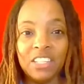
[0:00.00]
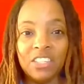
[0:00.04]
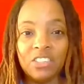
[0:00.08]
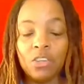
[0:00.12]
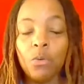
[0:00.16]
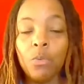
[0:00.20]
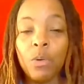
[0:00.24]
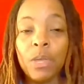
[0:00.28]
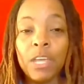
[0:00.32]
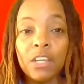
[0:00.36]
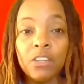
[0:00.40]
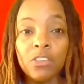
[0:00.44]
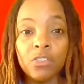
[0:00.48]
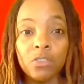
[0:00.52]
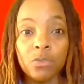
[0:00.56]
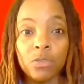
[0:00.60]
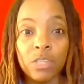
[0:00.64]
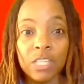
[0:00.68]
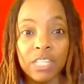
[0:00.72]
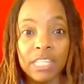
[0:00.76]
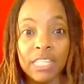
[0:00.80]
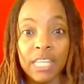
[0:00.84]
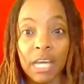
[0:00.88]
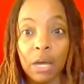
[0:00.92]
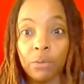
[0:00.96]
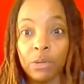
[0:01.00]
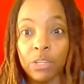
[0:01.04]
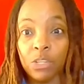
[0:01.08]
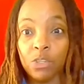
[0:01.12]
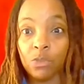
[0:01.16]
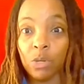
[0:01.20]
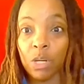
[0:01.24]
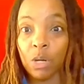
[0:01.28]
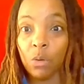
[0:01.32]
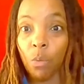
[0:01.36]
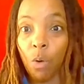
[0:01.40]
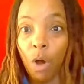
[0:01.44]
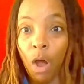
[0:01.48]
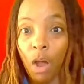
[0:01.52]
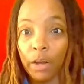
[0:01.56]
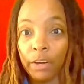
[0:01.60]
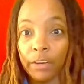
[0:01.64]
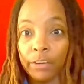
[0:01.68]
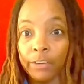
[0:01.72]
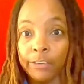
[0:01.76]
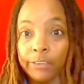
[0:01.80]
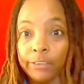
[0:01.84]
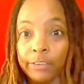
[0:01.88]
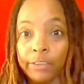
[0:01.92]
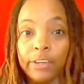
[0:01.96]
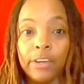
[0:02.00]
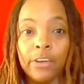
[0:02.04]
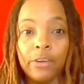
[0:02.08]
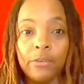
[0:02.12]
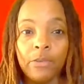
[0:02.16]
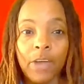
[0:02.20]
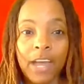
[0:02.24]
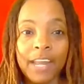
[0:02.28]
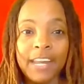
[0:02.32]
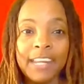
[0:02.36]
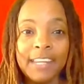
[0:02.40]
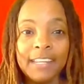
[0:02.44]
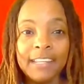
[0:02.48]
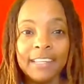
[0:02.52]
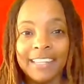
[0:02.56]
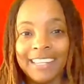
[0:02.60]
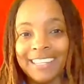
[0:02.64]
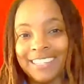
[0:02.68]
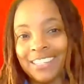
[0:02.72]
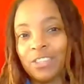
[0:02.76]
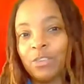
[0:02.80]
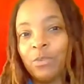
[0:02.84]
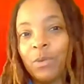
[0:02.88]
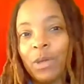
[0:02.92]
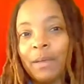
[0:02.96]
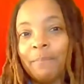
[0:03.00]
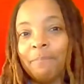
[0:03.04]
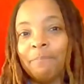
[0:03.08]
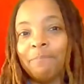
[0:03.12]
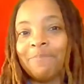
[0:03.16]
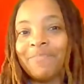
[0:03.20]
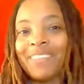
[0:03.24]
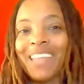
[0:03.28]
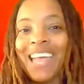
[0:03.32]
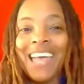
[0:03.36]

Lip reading: So we could do this is how we drink water. Ready? Let's do it.